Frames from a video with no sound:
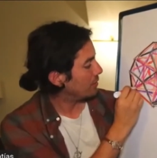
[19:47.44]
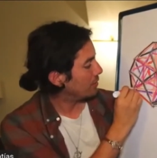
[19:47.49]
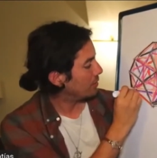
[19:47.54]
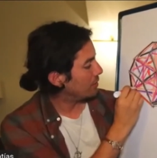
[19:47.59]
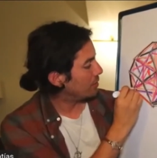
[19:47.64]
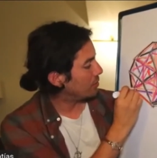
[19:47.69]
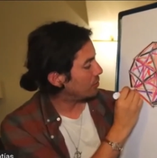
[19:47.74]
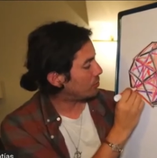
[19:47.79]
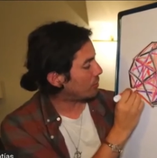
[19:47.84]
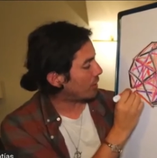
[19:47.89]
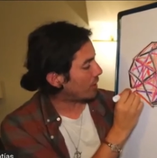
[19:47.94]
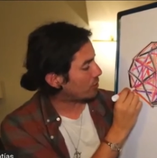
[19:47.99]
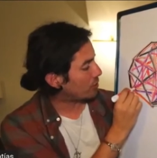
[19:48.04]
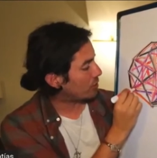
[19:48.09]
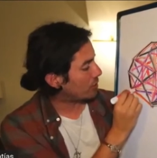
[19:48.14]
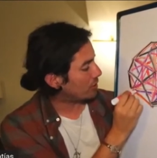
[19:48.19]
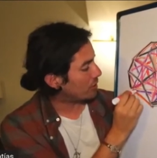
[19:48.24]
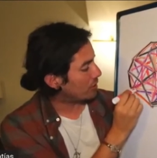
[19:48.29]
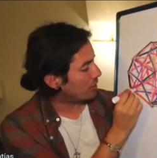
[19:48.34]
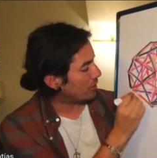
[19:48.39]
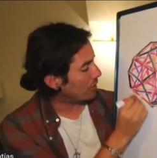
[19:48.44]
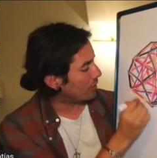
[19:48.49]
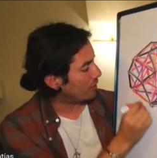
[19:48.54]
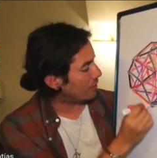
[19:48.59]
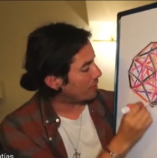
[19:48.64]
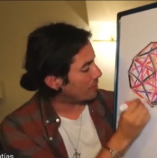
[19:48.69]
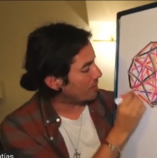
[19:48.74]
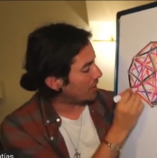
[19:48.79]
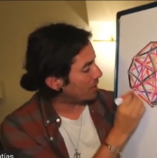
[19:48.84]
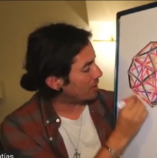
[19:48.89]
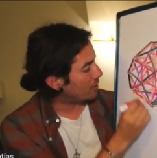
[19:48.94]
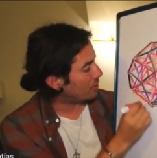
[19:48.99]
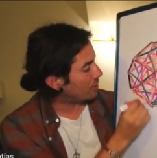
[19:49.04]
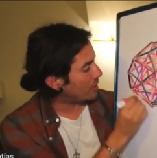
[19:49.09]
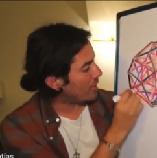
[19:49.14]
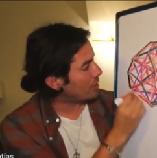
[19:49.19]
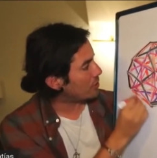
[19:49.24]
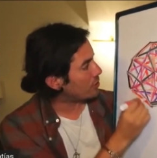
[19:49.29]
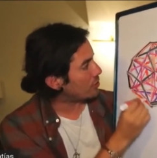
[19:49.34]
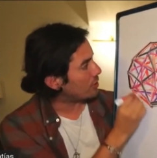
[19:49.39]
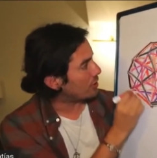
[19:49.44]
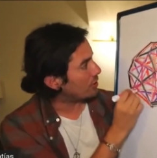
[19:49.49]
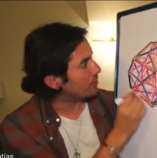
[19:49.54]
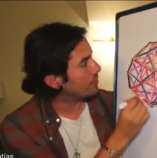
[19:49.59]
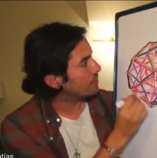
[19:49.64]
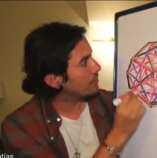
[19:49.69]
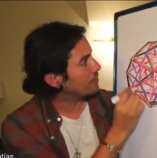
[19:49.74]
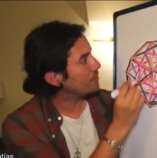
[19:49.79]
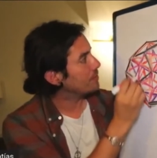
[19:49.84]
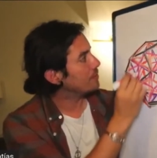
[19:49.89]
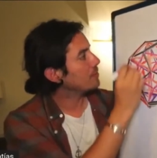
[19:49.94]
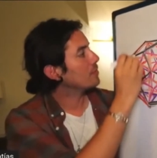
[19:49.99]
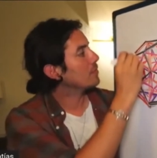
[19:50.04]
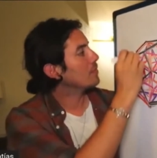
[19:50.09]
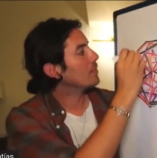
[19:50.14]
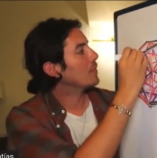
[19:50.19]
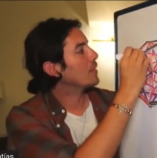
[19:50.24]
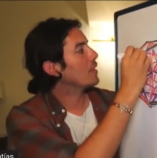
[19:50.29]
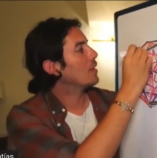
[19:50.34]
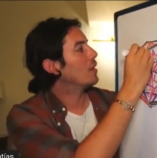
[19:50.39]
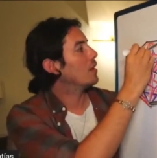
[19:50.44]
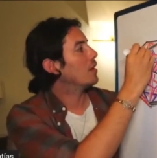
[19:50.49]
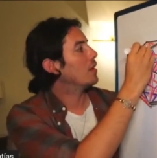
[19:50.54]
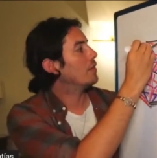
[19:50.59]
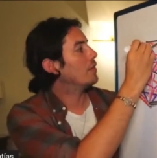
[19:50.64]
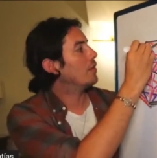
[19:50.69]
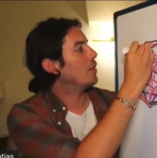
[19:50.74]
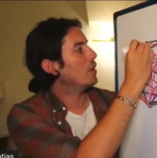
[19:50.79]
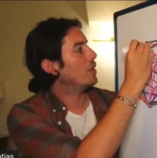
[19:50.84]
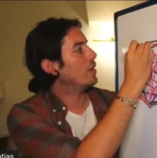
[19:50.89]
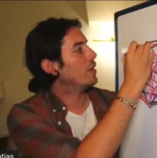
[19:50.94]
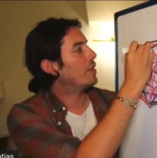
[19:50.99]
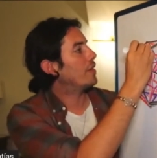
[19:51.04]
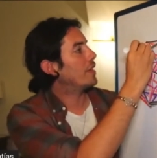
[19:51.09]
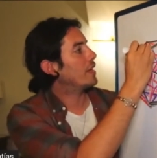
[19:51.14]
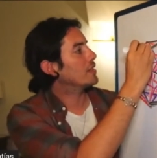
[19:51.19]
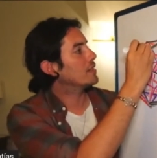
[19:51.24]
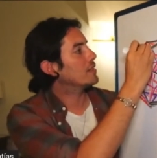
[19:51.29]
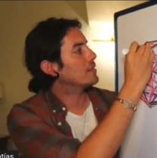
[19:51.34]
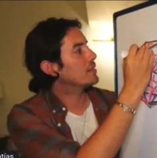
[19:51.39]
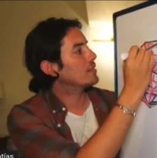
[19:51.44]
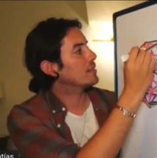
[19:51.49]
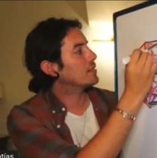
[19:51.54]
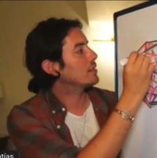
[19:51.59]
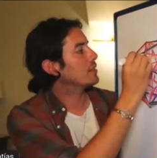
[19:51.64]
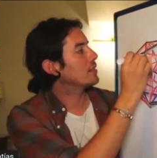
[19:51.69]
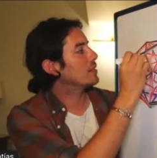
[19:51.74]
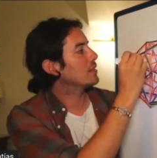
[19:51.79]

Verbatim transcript: the structure of the main creation of all the things.